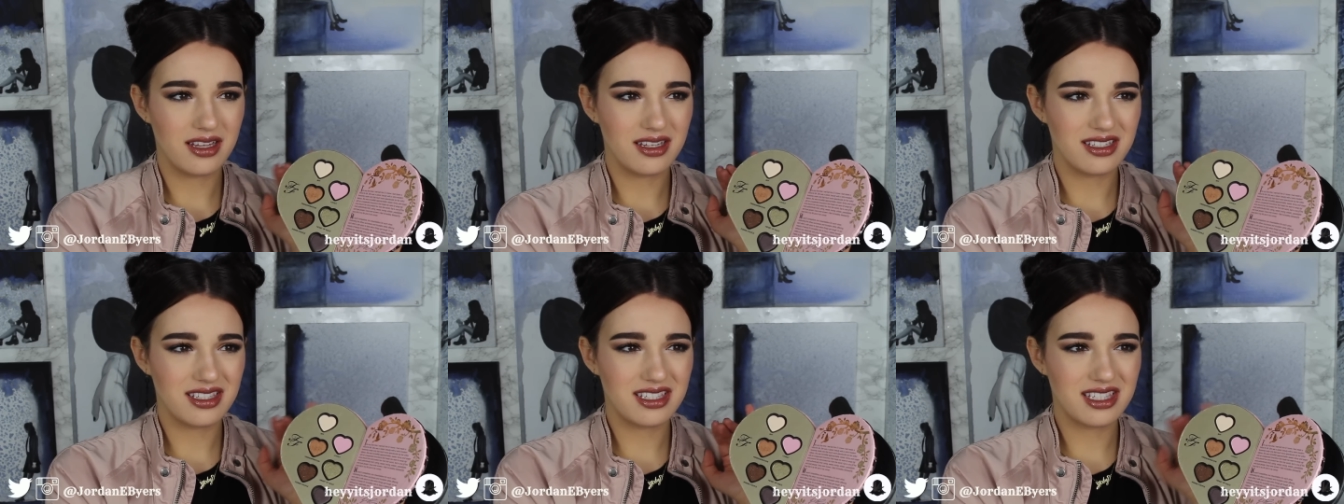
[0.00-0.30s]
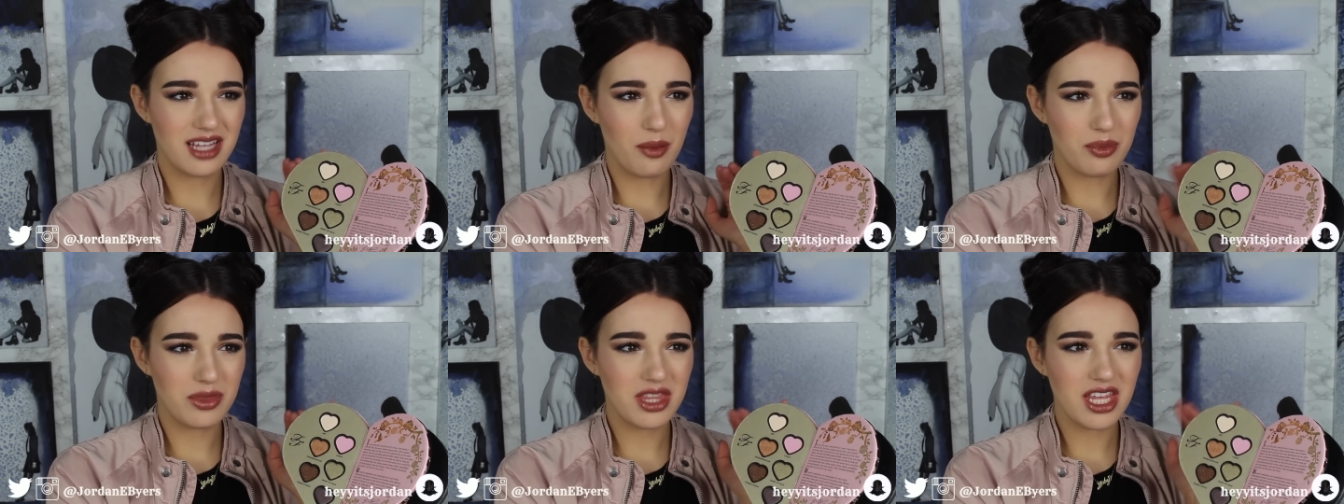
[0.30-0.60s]

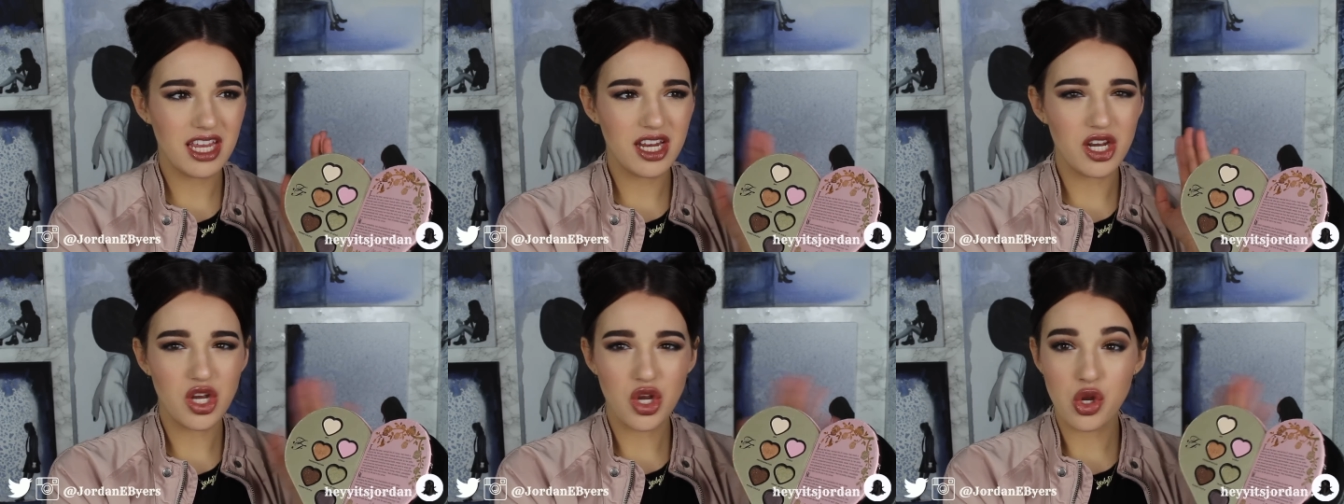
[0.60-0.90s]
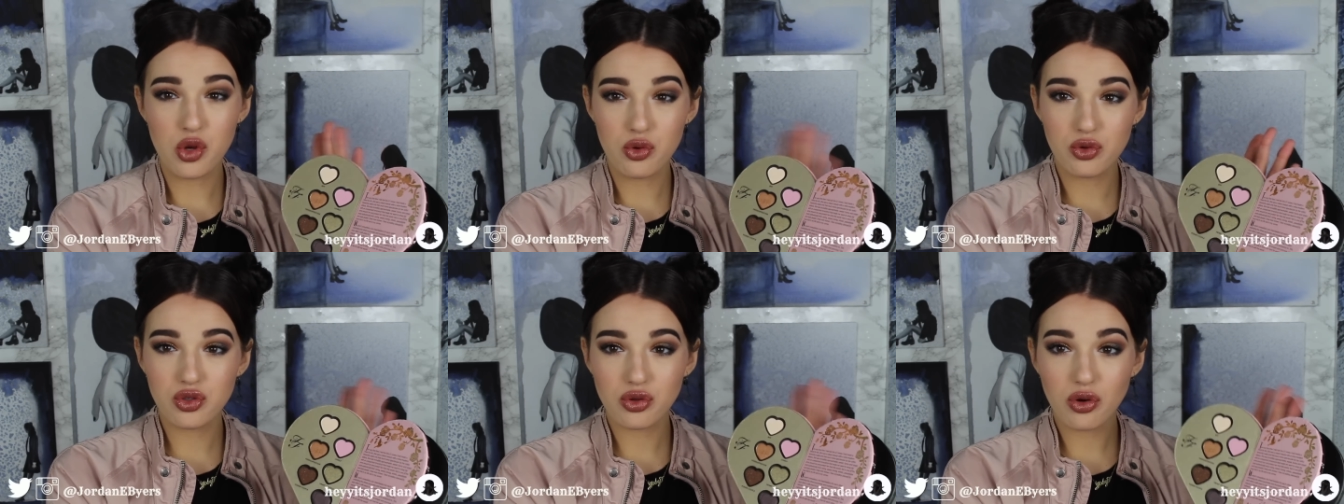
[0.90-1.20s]
something
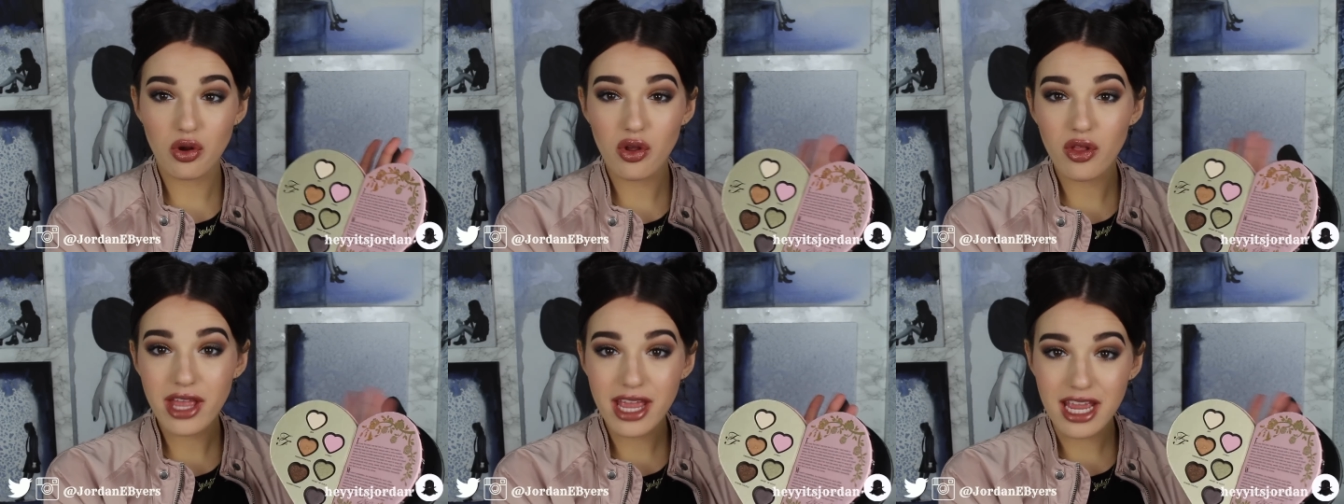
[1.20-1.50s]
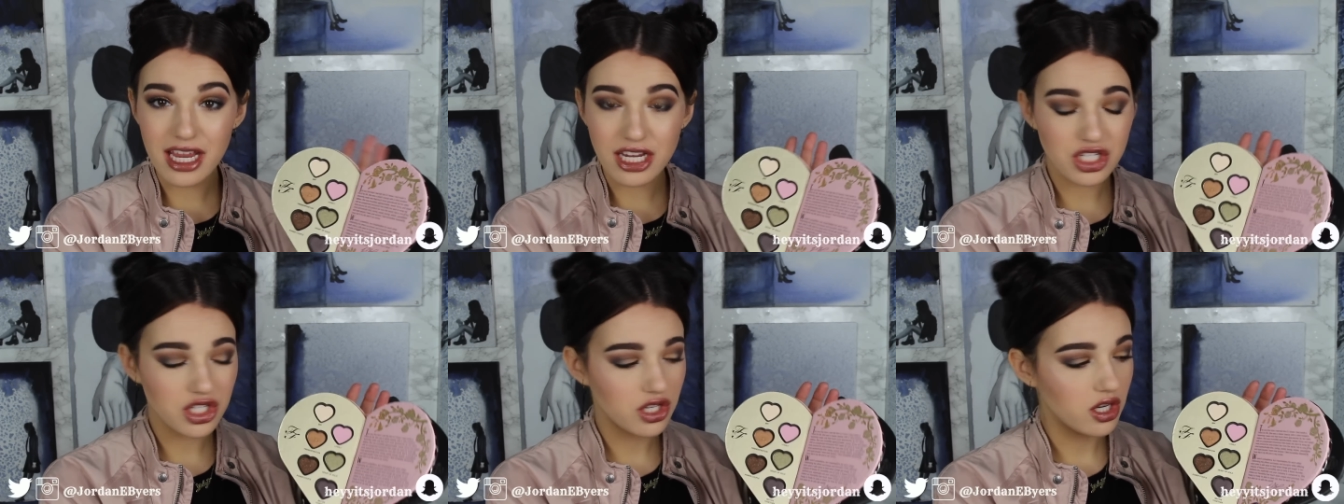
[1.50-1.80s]

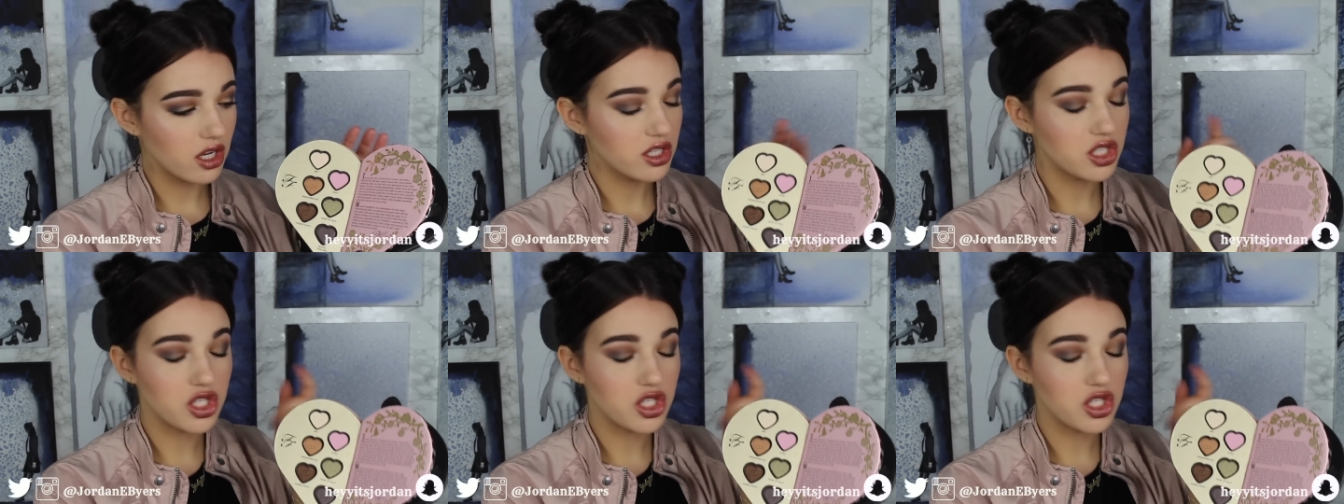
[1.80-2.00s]
neutral-ish